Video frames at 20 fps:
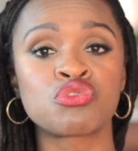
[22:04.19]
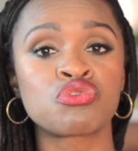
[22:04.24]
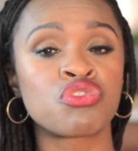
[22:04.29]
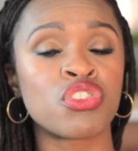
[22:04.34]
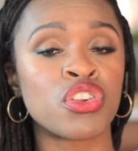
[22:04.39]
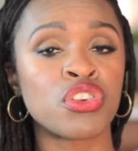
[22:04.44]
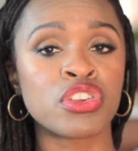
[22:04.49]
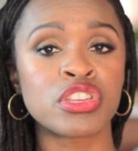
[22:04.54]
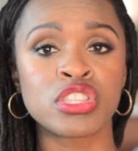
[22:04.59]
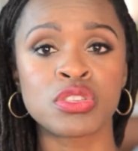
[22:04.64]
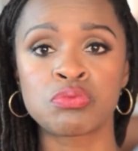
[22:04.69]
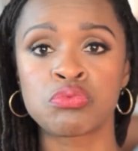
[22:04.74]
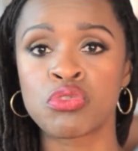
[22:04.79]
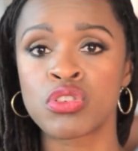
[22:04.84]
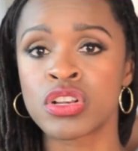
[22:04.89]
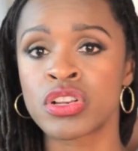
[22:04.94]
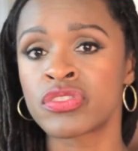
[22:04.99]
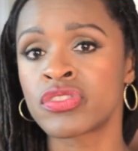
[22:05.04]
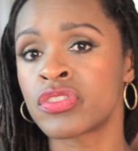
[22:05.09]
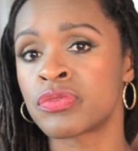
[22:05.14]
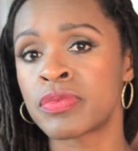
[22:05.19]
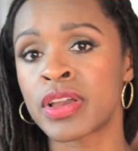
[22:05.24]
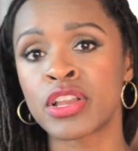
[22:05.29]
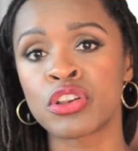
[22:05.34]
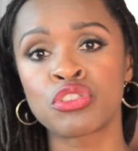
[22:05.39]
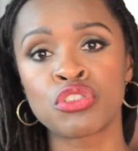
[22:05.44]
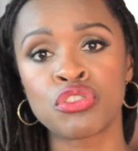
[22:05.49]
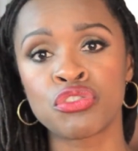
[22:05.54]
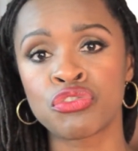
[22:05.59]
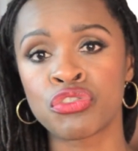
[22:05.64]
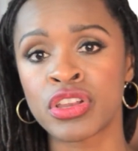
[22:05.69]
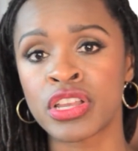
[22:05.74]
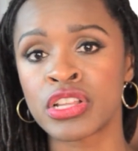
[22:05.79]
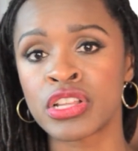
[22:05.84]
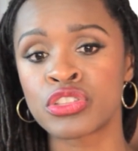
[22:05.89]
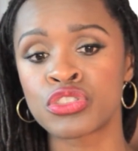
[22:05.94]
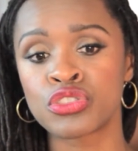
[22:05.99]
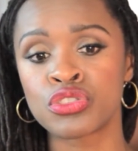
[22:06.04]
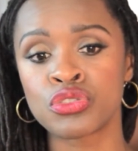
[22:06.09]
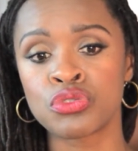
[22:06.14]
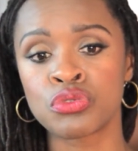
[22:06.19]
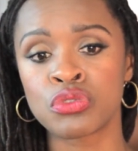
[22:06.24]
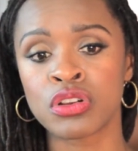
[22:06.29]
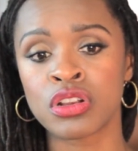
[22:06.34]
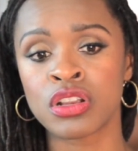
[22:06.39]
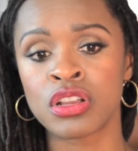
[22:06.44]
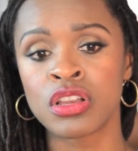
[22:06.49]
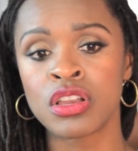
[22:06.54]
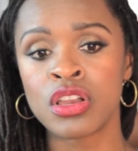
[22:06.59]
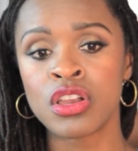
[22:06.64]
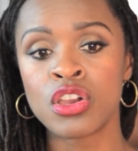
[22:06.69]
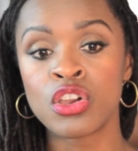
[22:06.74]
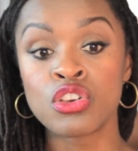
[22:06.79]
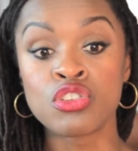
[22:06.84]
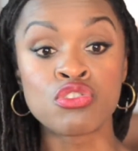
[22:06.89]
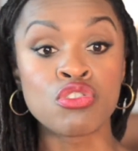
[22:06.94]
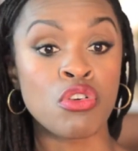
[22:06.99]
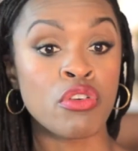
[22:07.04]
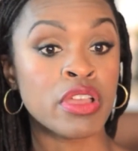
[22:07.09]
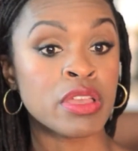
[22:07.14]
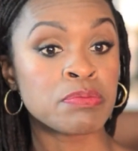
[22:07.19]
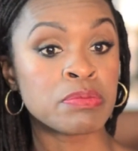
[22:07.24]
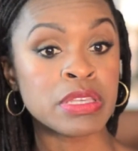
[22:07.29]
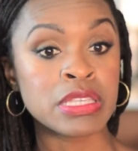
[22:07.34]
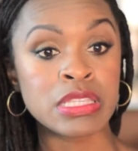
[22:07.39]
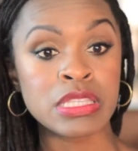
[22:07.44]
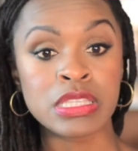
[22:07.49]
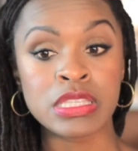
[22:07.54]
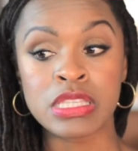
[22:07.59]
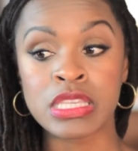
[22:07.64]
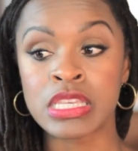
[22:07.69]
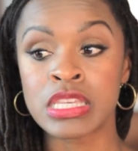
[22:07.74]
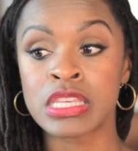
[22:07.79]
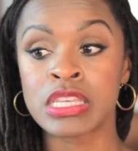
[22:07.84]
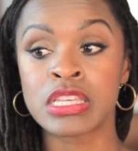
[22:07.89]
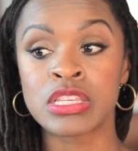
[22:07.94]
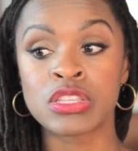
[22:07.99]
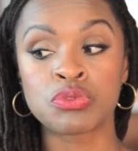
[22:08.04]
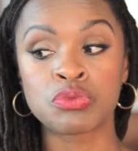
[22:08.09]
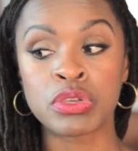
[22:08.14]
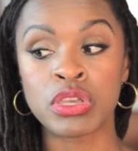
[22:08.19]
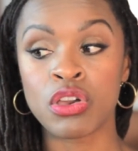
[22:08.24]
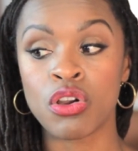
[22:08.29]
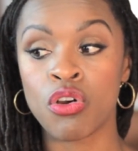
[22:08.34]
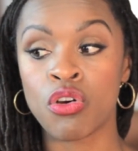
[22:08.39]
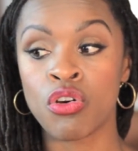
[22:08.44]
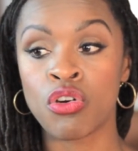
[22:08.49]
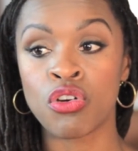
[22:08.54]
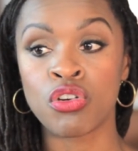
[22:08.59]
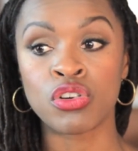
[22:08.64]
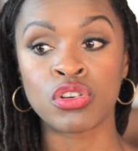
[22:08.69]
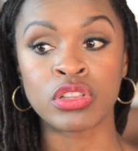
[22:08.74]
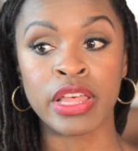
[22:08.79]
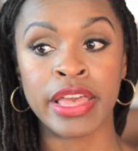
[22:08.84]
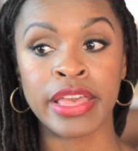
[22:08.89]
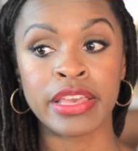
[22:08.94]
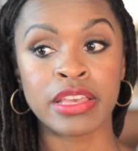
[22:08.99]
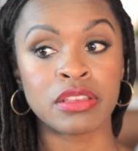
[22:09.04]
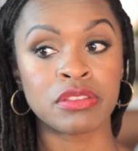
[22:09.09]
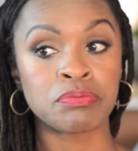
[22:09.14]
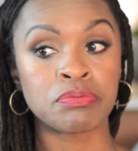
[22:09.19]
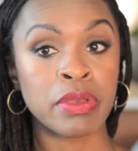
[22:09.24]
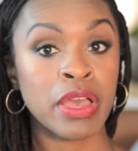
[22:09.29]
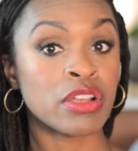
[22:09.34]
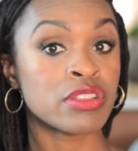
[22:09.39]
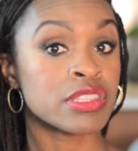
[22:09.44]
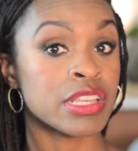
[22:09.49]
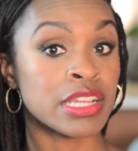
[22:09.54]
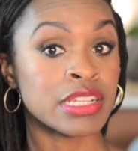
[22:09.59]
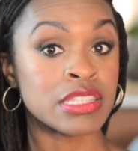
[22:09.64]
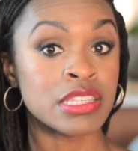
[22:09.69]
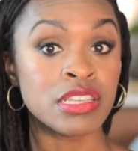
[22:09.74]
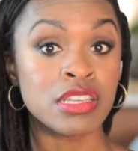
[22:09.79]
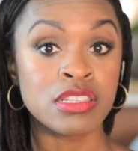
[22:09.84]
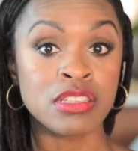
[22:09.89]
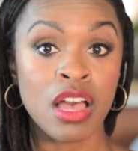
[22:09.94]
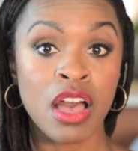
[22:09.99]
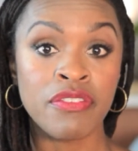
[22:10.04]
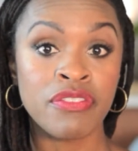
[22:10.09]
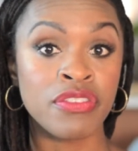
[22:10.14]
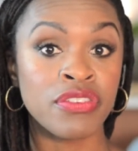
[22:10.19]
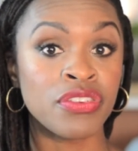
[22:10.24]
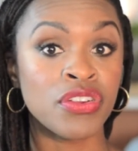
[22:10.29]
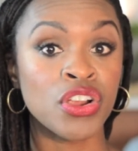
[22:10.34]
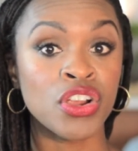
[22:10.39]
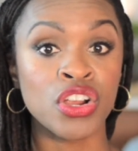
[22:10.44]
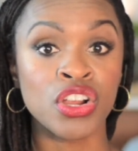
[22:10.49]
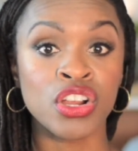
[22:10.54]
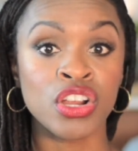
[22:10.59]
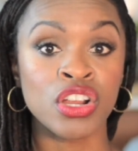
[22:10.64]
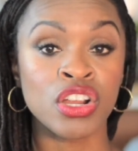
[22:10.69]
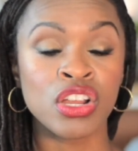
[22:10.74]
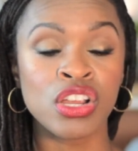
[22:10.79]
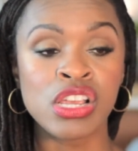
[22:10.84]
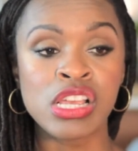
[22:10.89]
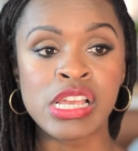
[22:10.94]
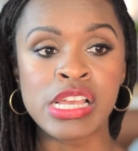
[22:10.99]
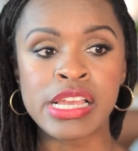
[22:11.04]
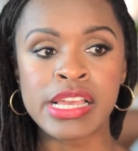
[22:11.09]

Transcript: very supportive of my girlfriends who are growing businesses. We all bounce ideas off of her.